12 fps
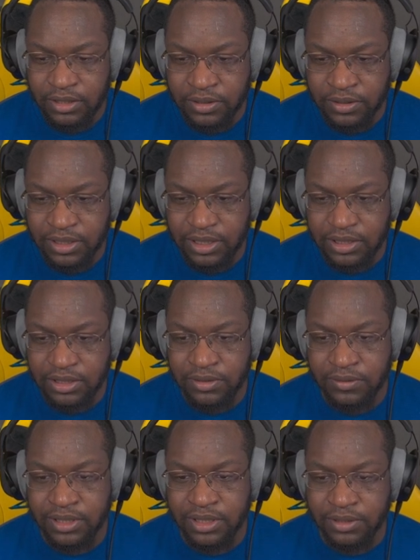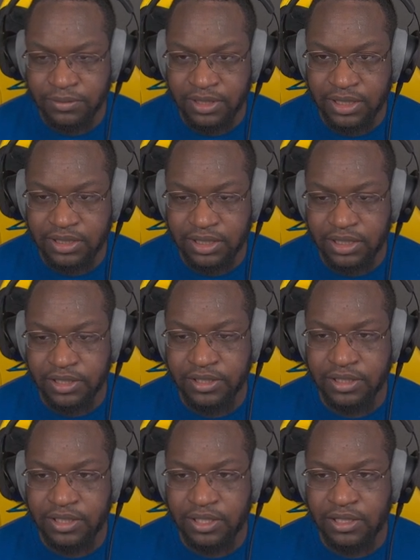So let's actually do this. We can actually
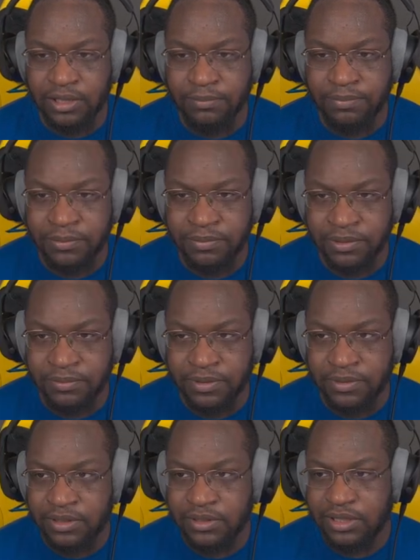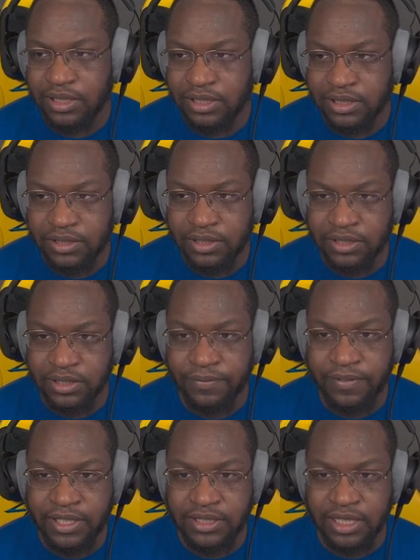clear this column. Boom, straight to the
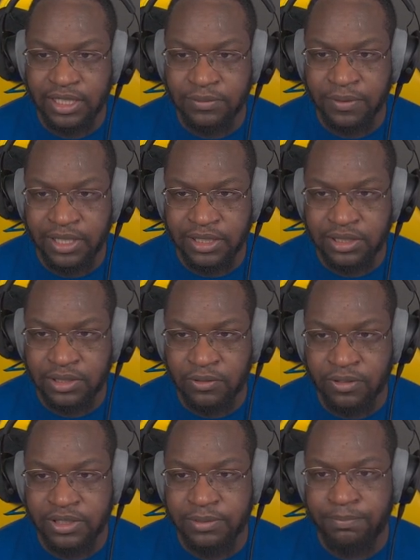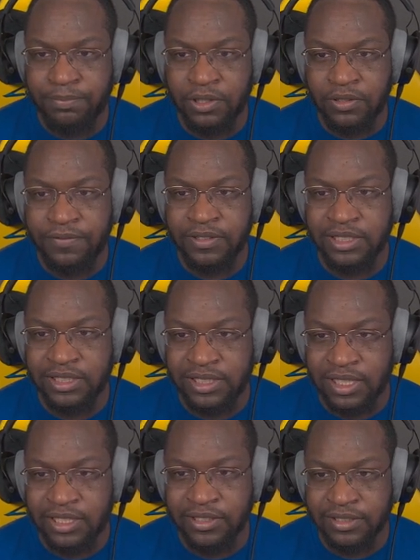face, as well as scorch both of these
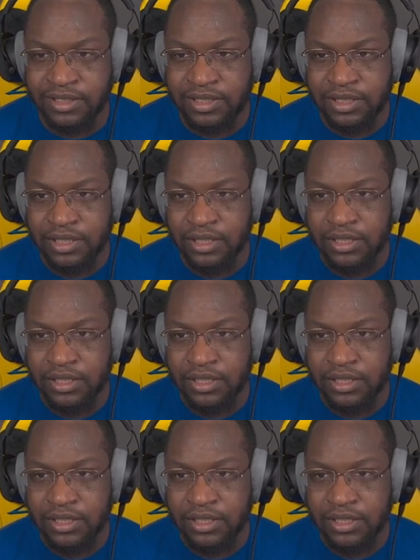tiles.